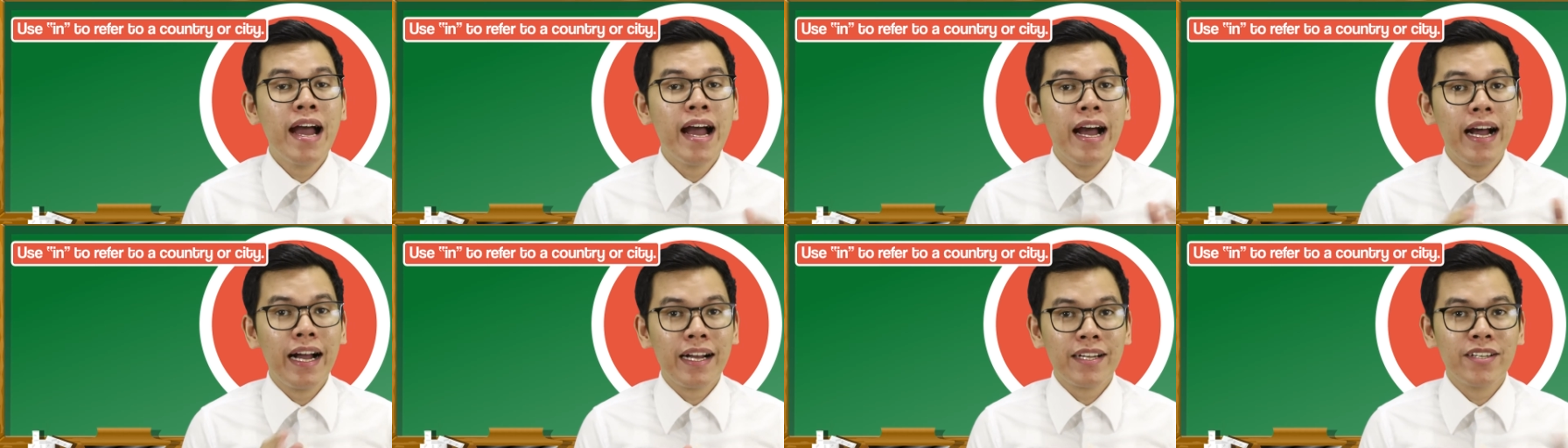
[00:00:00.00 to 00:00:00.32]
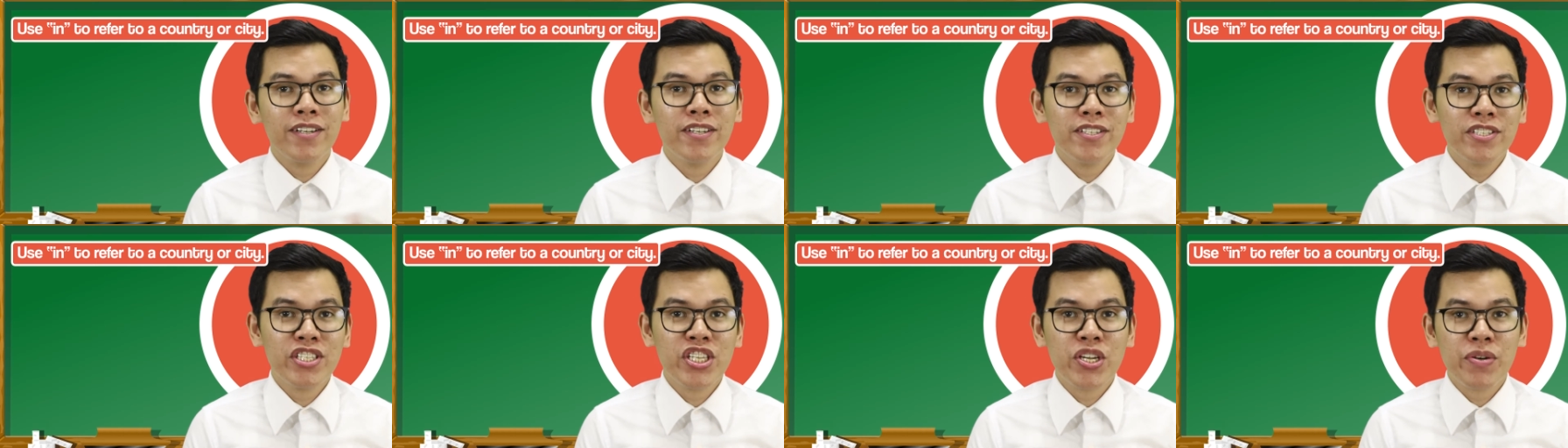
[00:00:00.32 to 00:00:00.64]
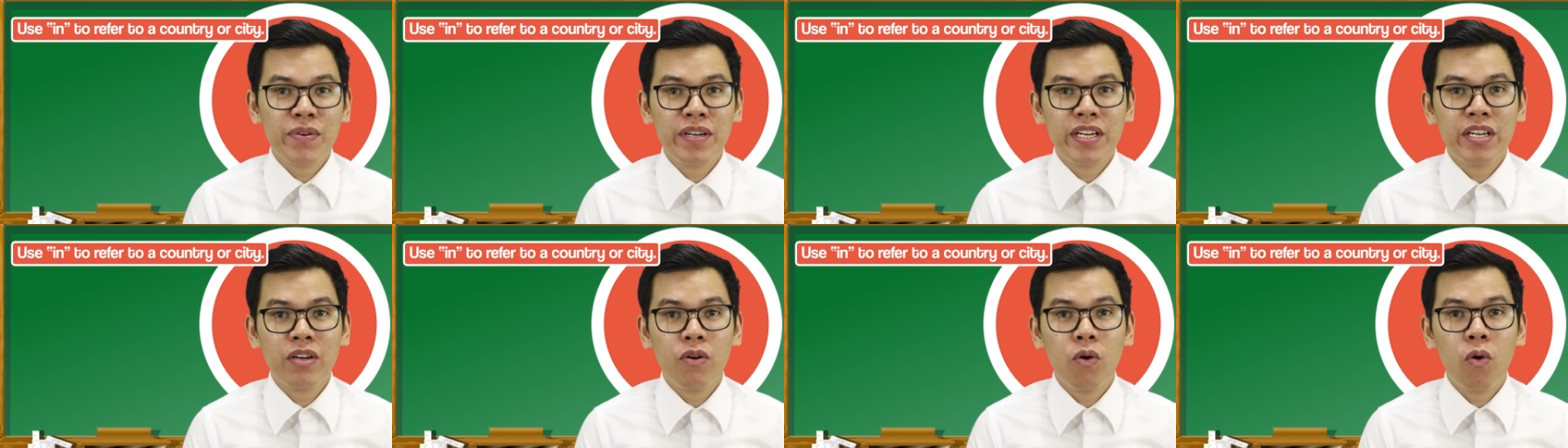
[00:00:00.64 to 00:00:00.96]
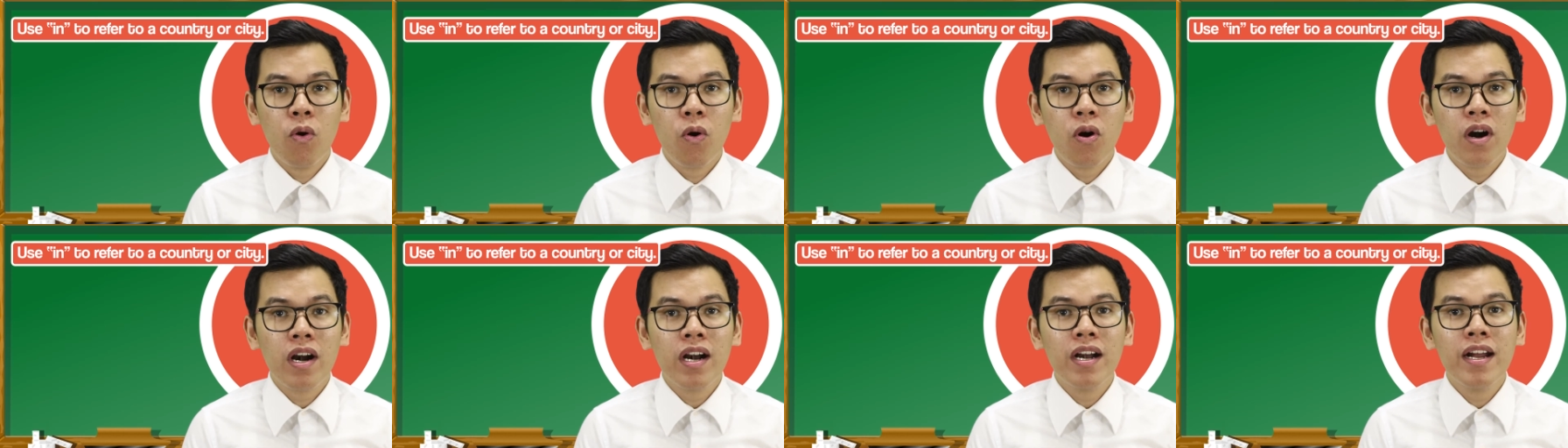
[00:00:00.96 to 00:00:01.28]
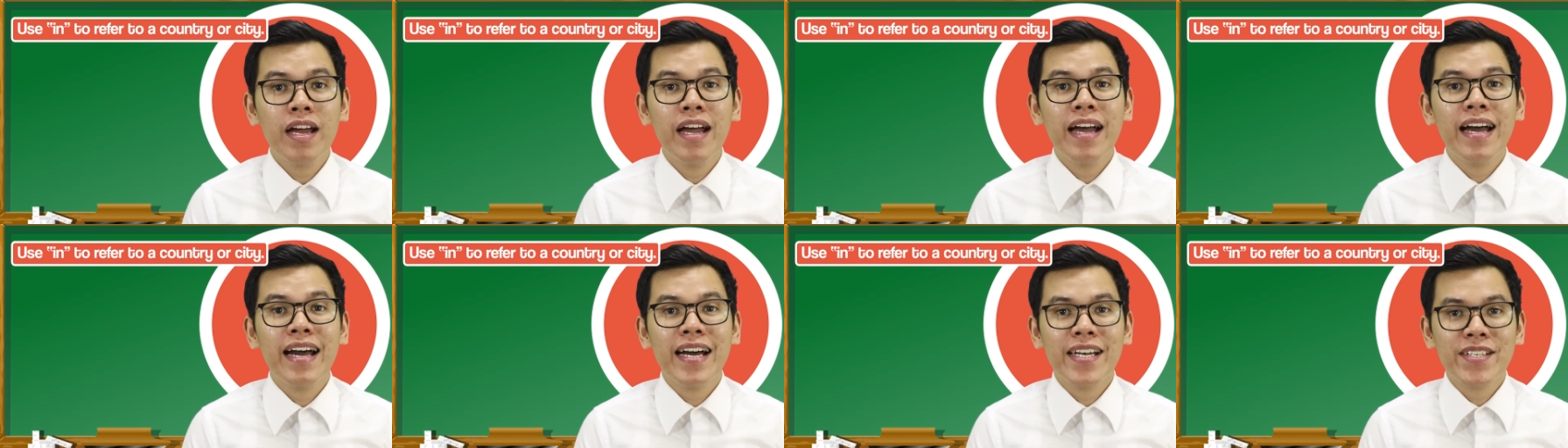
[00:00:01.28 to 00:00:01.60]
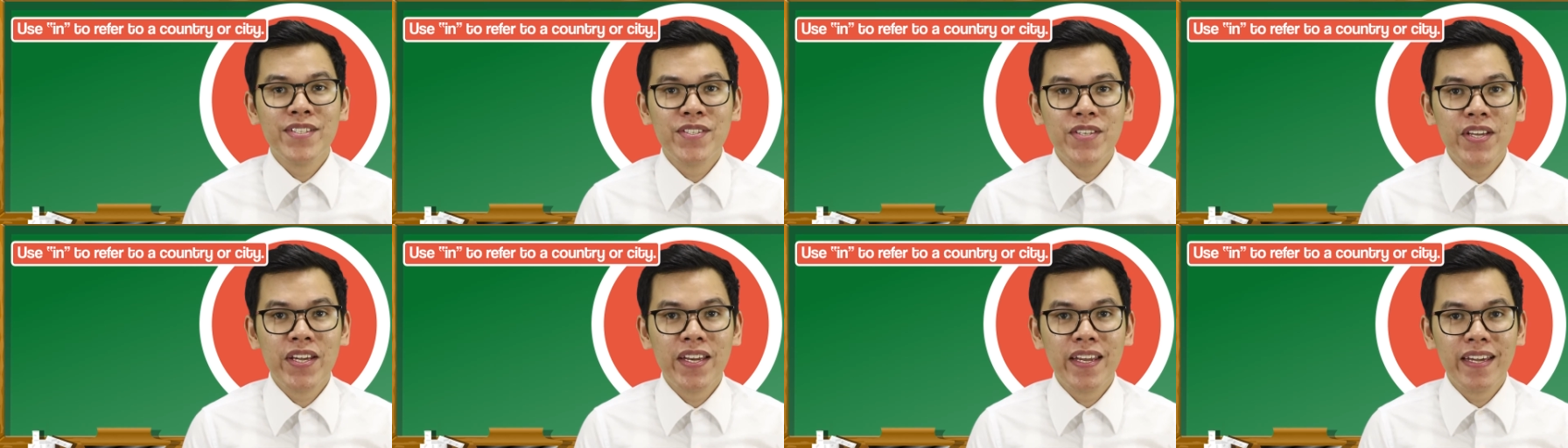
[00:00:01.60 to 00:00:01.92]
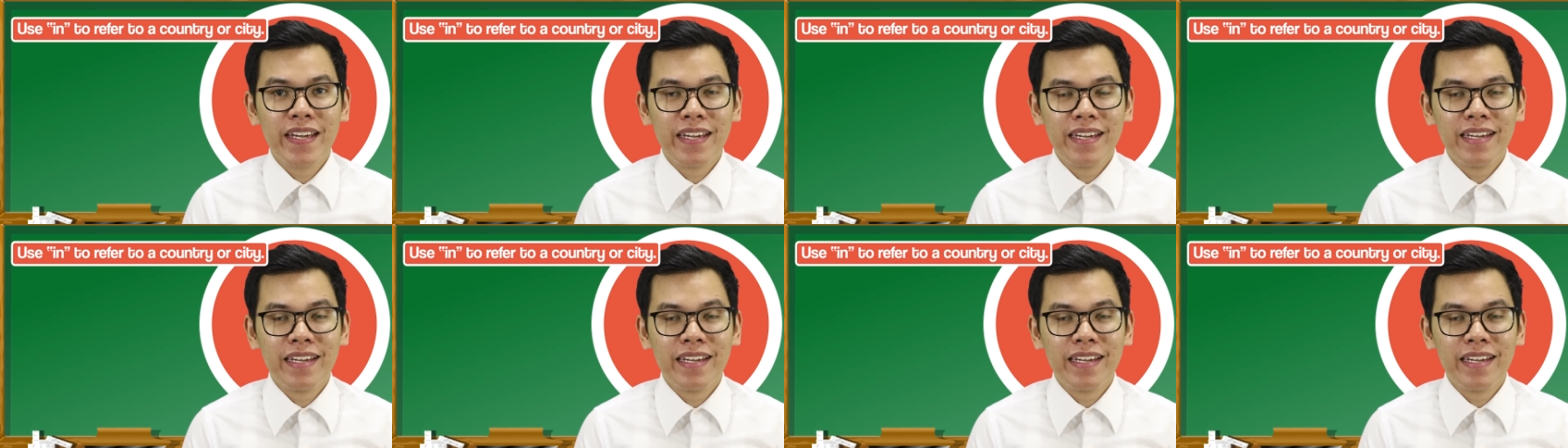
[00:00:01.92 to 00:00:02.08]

a country or a city.